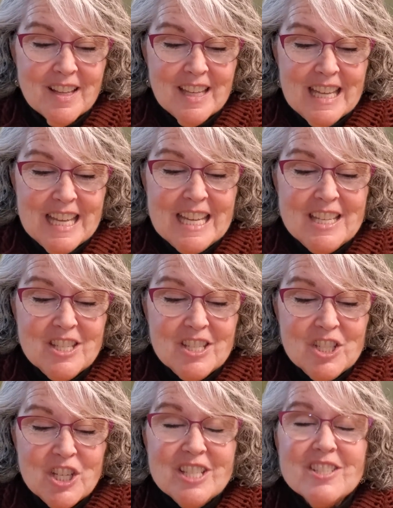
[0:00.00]
He,
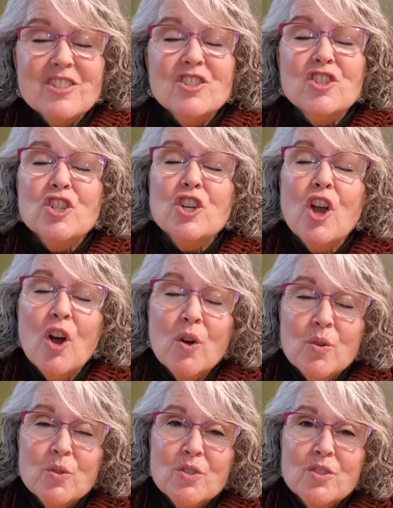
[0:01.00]
Jesus
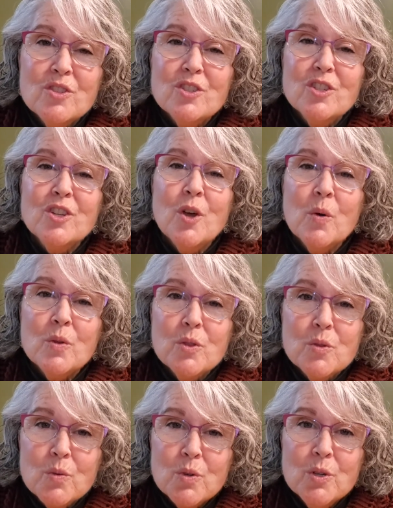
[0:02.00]
chose to go
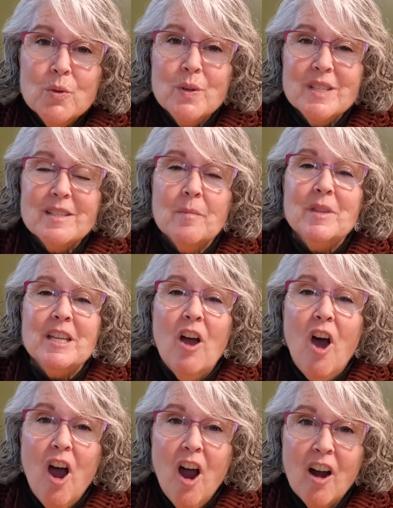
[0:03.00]
through with something
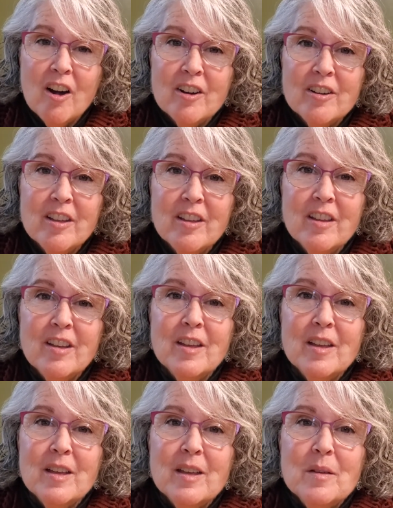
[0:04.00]
hard
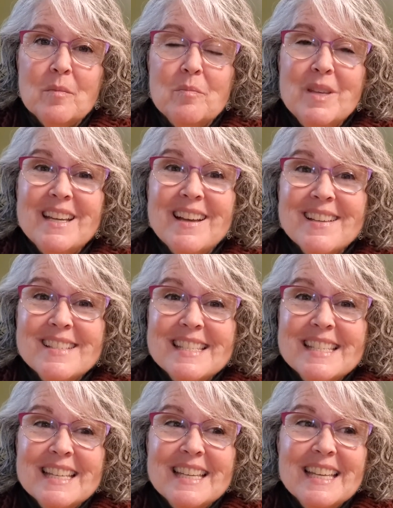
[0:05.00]

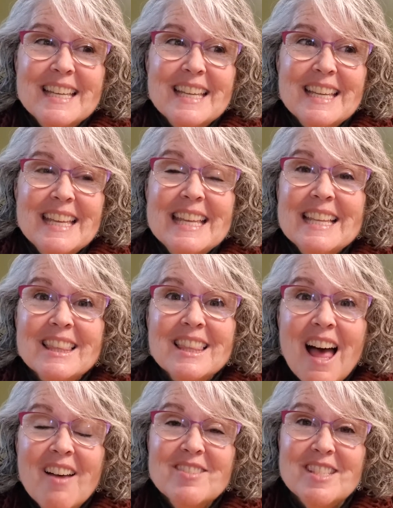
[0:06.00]
because he
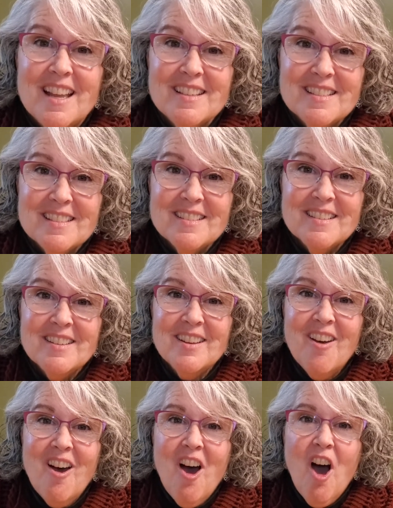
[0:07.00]
loves us.
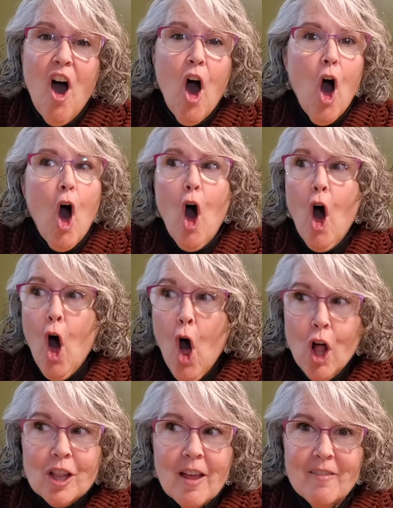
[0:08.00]

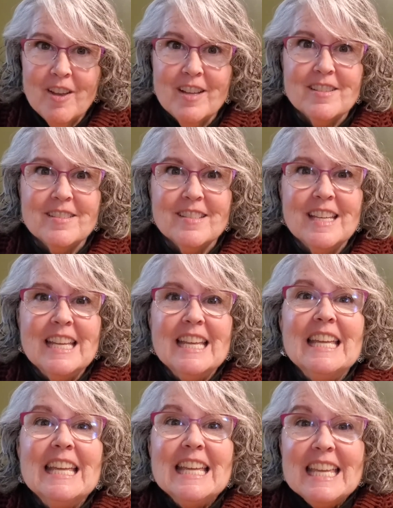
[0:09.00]
All of us,
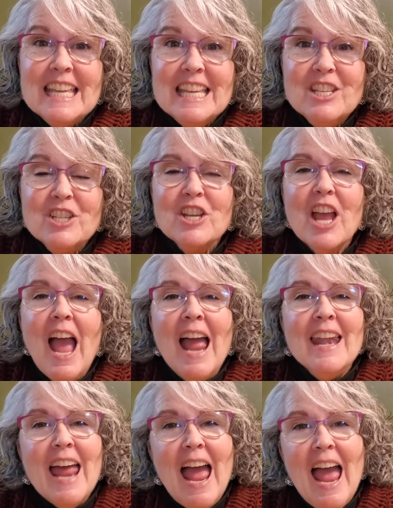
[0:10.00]
each
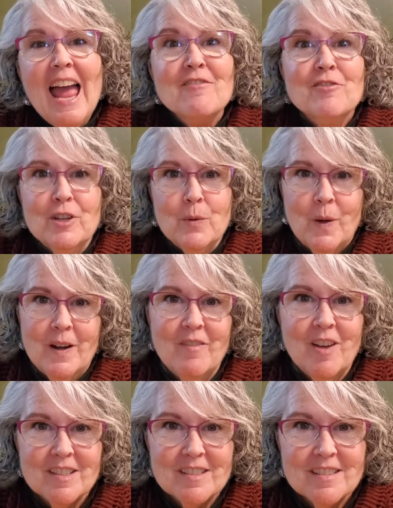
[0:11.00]
and every one
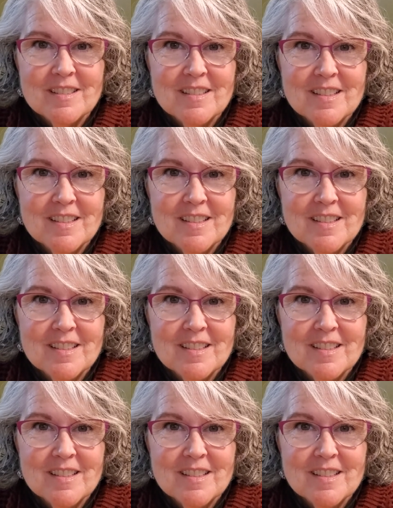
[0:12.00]
of us.